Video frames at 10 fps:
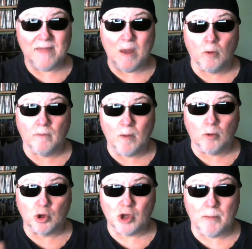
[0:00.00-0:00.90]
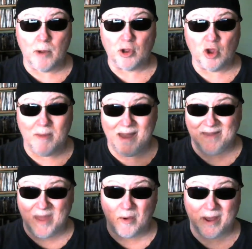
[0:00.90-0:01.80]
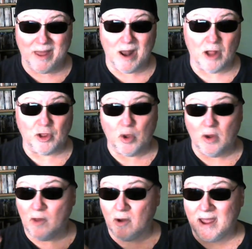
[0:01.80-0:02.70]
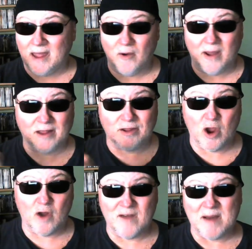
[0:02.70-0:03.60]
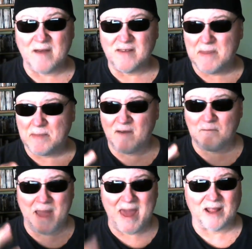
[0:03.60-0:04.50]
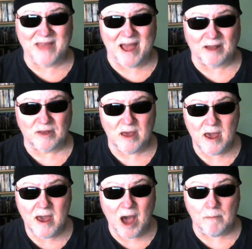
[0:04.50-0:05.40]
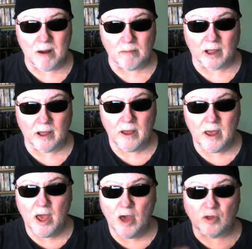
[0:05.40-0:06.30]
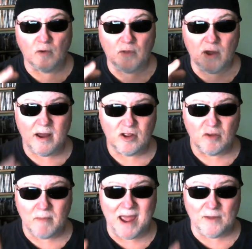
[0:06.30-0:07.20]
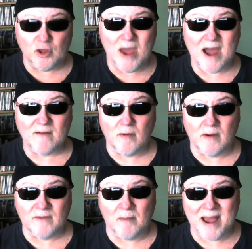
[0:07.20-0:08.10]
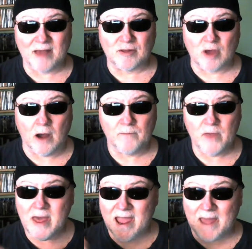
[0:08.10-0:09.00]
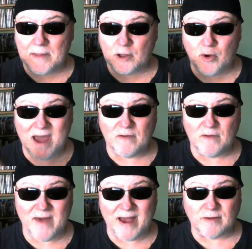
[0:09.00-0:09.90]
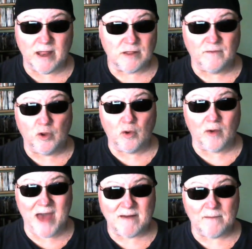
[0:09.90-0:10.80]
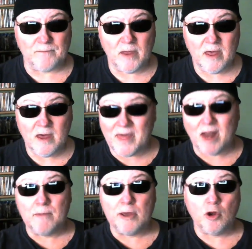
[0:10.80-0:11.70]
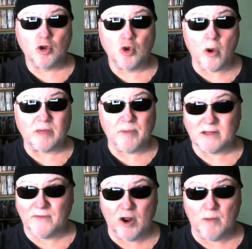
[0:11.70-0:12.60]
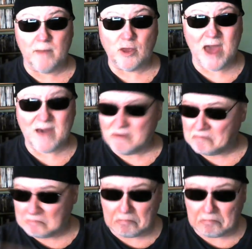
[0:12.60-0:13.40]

they will they will jump on you, man. They will get on you, and they'll get and they'll get terrified. I think people have panic attacks out in public, so they're going to demand that you have a, a, mask on and that you have the vaccines. If you don't have it, that'll be your choice. Because if they don't make you have it,